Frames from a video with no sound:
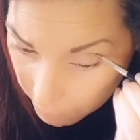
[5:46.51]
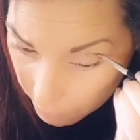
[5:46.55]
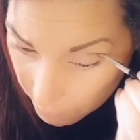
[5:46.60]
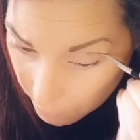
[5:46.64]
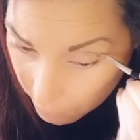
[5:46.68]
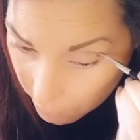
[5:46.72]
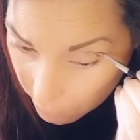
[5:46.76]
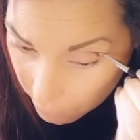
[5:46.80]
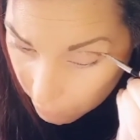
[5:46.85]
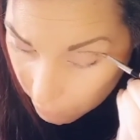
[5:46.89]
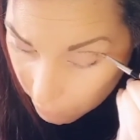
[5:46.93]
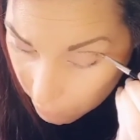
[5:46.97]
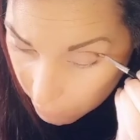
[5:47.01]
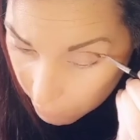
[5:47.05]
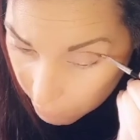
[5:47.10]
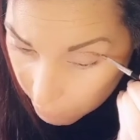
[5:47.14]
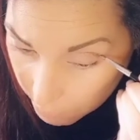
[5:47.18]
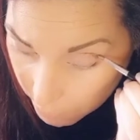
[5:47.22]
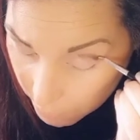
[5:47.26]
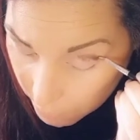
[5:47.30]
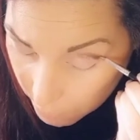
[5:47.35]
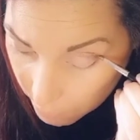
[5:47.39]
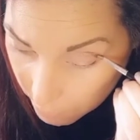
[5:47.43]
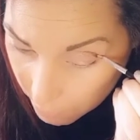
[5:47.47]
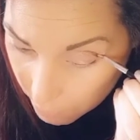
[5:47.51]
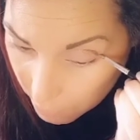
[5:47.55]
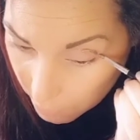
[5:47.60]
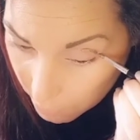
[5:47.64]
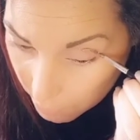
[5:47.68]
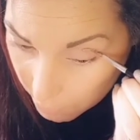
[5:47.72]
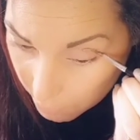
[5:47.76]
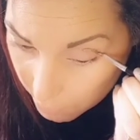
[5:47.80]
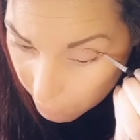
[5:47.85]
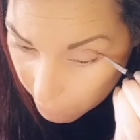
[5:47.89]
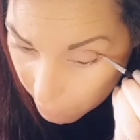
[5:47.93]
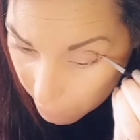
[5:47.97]
And I'm gonna
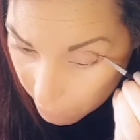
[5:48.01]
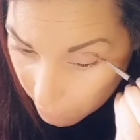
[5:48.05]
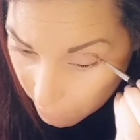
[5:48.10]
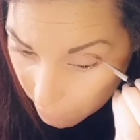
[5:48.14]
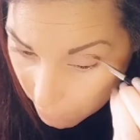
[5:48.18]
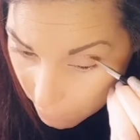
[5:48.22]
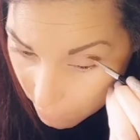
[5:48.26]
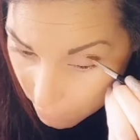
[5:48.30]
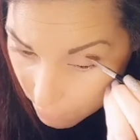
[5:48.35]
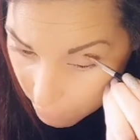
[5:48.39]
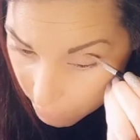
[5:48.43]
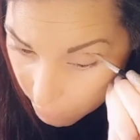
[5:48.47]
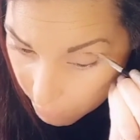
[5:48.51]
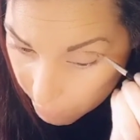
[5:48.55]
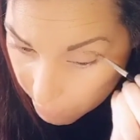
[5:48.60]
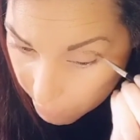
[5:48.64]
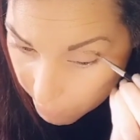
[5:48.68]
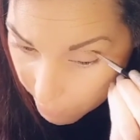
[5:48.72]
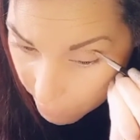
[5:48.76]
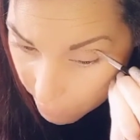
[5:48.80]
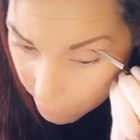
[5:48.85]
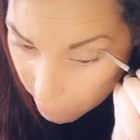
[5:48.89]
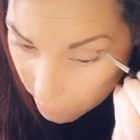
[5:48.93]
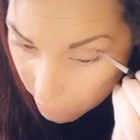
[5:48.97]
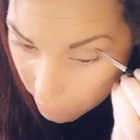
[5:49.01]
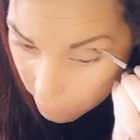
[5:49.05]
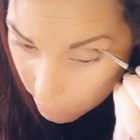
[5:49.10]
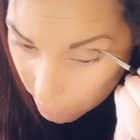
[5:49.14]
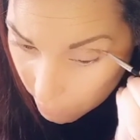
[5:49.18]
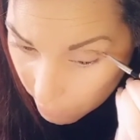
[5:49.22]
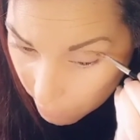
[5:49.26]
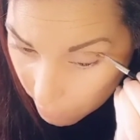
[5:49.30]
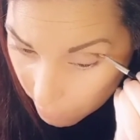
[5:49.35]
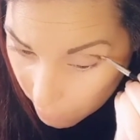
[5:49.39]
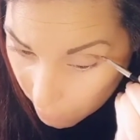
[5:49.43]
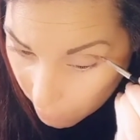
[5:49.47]
color that in as best
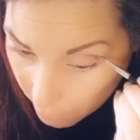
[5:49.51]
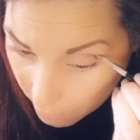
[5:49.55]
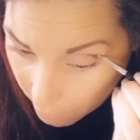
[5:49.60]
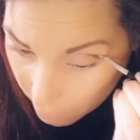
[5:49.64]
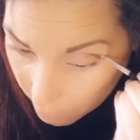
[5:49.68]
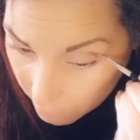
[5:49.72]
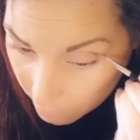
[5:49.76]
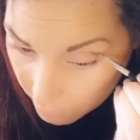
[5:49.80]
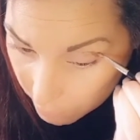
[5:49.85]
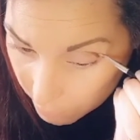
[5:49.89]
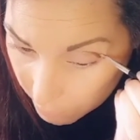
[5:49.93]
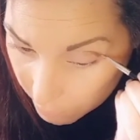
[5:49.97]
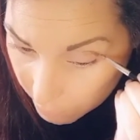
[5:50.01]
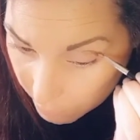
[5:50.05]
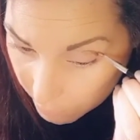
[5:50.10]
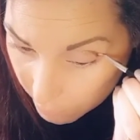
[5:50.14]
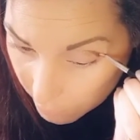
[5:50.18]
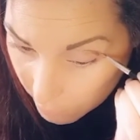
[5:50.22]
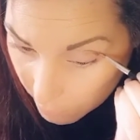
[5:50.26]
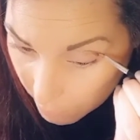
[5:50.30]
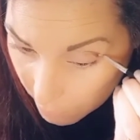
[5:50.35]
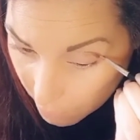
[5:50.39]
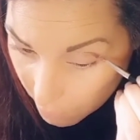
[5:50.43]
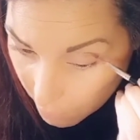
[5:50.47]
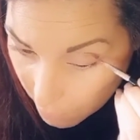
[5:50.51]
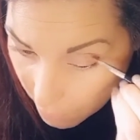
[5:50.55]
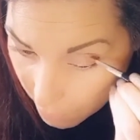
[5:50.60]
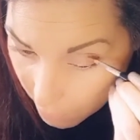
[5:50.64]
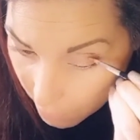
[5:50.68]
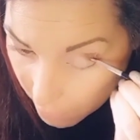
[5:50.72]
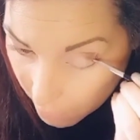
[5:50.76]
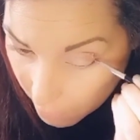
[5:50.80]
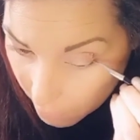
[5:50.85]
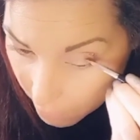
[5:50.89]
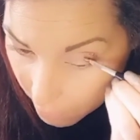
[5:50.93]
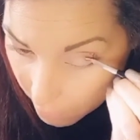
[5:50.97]
as I can.
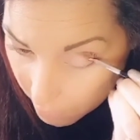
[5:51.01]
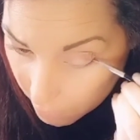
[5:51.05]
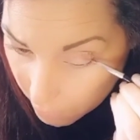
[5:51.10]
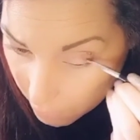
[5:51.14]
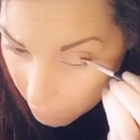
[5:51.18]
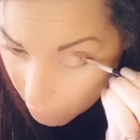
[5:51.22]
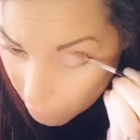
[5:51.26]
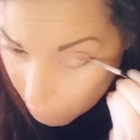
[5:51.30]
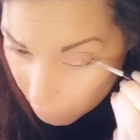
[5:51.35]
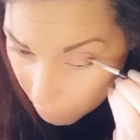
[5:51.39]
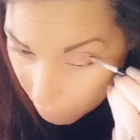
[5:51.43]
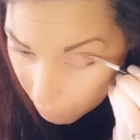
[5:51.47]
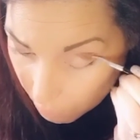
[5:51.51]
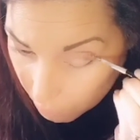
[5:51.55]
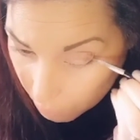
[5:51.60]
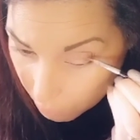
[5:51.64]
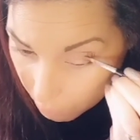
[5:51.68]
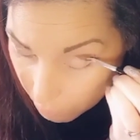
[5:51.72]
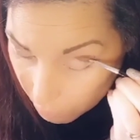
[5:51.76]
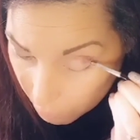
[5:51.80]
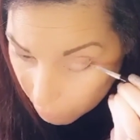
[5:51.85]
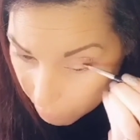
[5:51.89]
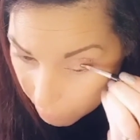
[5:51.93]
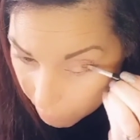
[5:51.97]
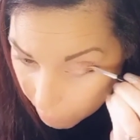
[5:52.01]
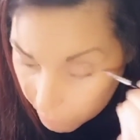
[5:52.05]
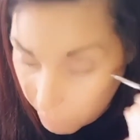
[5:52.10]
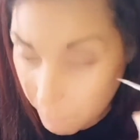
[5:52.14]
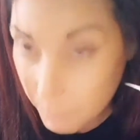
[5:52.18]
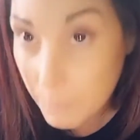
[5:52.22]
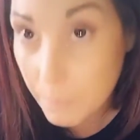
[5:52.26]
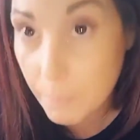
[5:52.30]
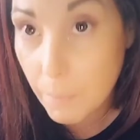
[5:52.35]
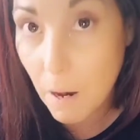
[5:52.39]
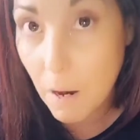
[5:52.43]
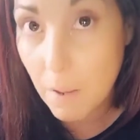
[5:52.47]
And don't
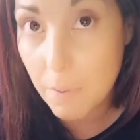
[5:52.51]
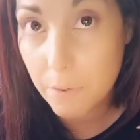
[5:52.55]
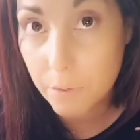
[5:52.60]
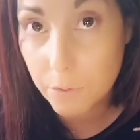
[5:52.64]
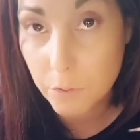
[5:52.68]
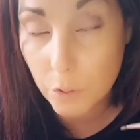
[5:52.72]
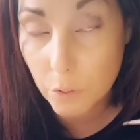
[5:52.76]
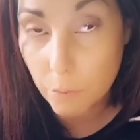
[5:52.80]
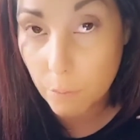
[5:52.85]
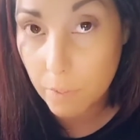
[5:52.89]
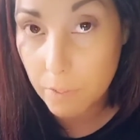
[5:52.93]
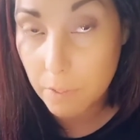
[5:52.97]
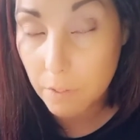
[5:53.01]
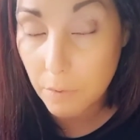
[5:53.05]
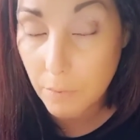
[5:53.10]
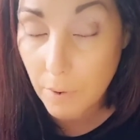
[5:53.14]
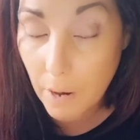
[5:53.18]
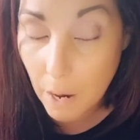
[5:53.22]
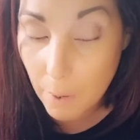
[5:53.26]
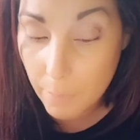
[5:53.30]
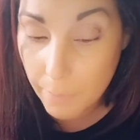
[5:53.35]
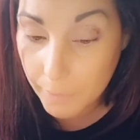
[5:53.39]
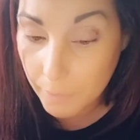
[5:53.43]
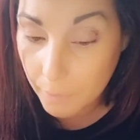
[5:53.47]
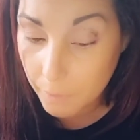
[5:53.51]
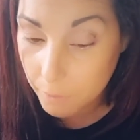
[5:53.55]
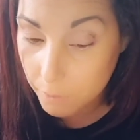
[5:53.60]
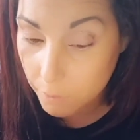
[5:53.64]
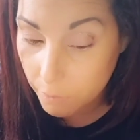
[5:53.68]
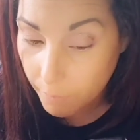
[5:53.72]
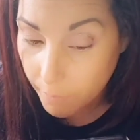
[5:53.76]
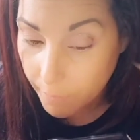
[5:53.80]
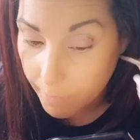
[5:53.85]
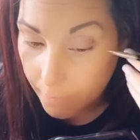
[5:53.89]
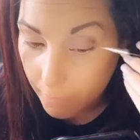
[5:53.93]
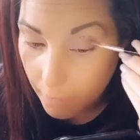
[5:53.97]
bother too much of how it
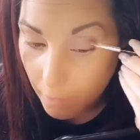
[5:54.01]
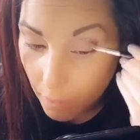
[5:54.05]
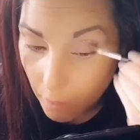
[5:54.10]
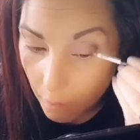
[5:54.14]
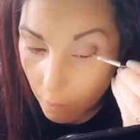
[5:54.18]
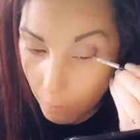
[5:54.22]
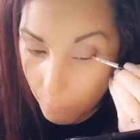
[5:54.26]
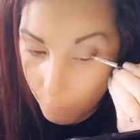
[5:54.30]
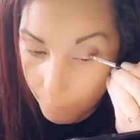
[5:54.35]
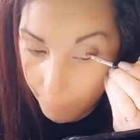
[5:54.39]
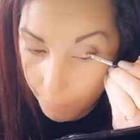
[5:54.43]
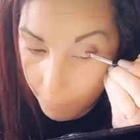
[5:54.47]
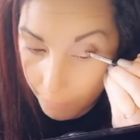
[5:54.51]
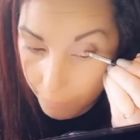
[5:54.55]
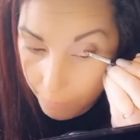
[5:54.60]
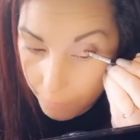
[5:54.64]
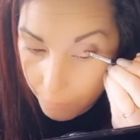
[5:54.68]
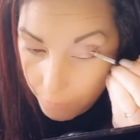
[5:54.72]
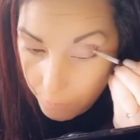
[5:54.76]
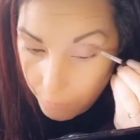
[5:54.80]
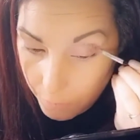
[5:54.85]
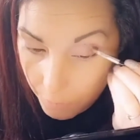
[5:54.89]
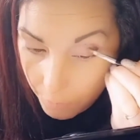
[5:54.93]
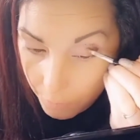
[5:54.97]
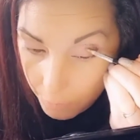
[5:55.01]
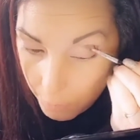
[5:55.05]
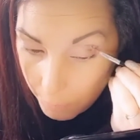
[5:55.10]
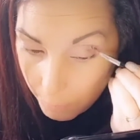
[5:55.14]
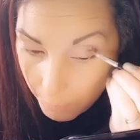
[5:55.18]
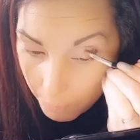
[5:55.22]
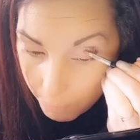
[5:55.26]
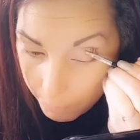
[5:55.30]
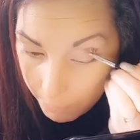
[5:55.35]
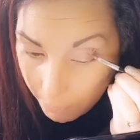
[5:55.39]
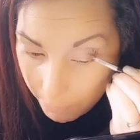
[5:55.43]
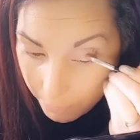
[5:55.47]
looks right now, because you're going to
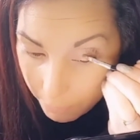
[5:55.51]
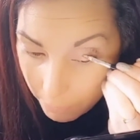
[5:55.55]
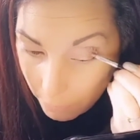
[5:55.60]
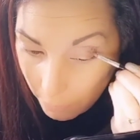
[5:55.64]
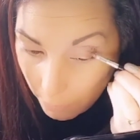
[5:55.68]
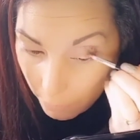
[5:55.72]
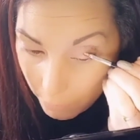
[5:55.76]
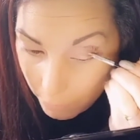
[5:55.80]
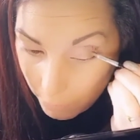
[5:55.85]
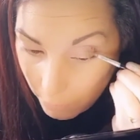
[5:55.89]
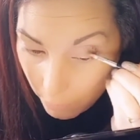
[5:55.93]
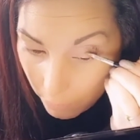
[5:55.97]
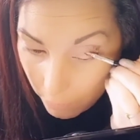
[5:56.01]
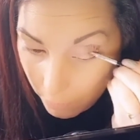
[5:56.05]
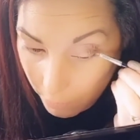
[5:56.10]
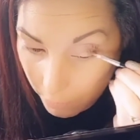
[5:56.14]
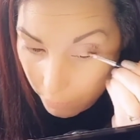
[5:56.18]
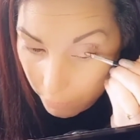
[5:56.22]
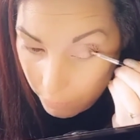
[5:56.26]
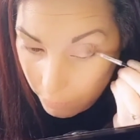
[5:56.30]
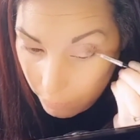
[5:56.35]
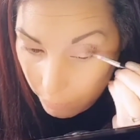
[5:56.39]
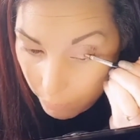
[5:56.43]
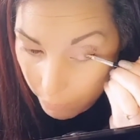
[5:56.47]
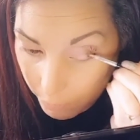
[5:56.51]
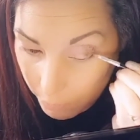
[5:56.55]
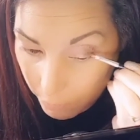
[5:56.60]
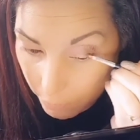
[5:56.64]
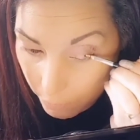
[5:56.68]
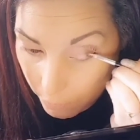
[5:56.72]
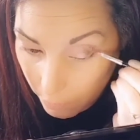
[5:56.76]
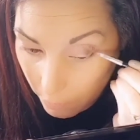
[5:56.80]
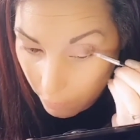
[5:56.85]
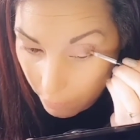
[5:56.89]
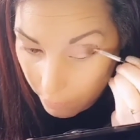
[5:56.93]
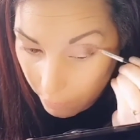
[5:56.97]
be blending it all in
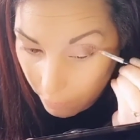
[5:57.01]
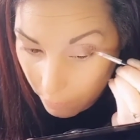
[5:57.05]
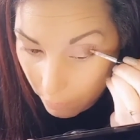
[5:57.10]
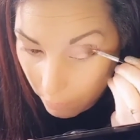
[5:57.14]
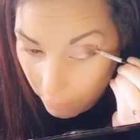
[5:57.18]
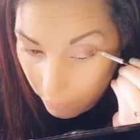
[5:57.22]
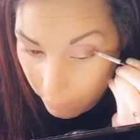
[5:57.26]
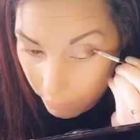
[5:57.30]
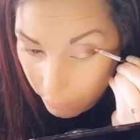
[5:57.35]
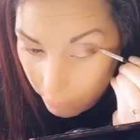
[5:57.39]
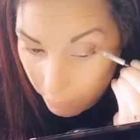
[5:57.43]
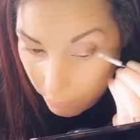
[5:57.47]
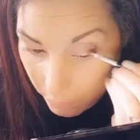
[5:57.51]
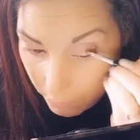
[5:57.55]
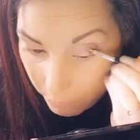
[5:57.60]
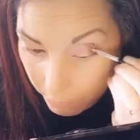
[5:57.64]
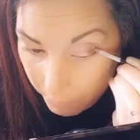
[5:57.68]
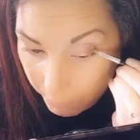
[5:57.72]
with your other colors.